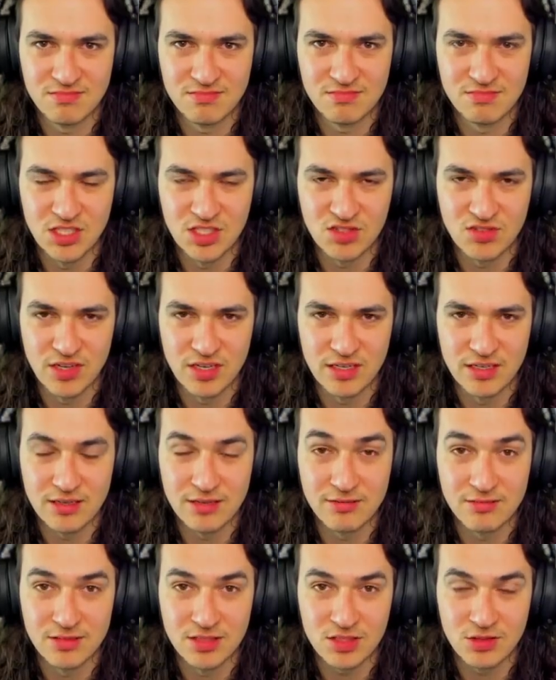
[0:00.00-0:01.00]
Let's find
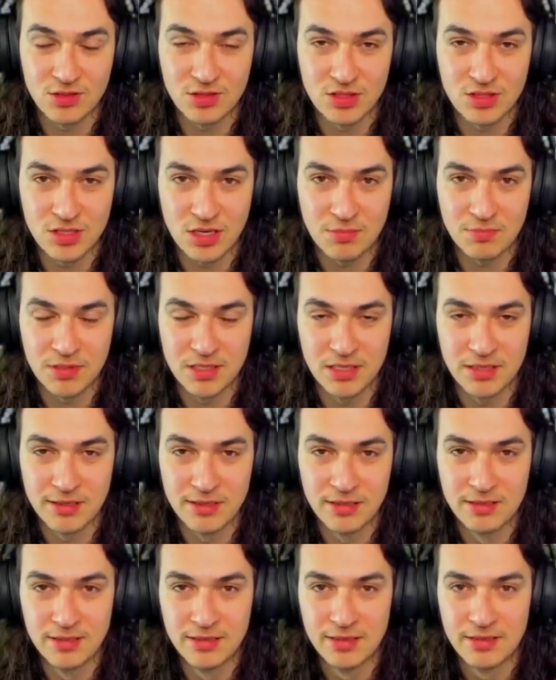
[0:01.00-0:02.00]
out. Let's go to the top of here.
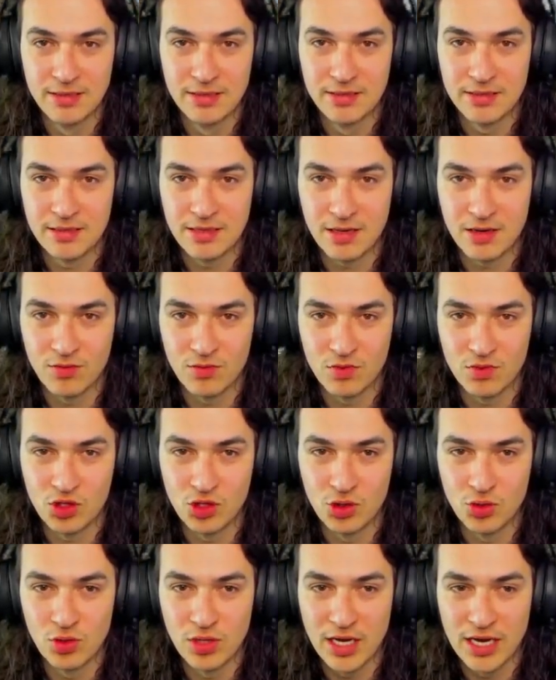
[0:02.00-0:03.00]

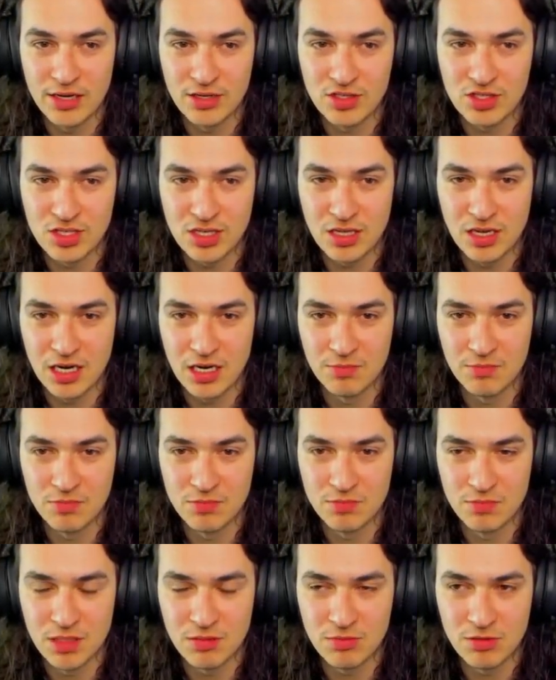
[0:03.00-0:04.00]
2 ladders to climb.
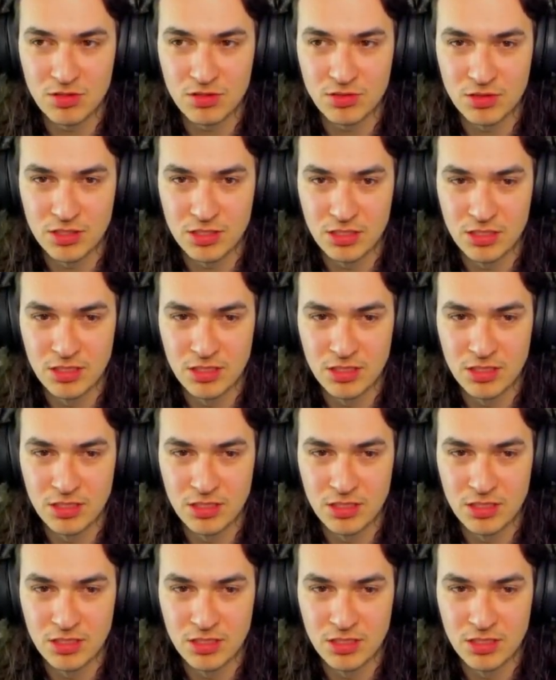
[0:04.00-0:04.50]
Maybe 3.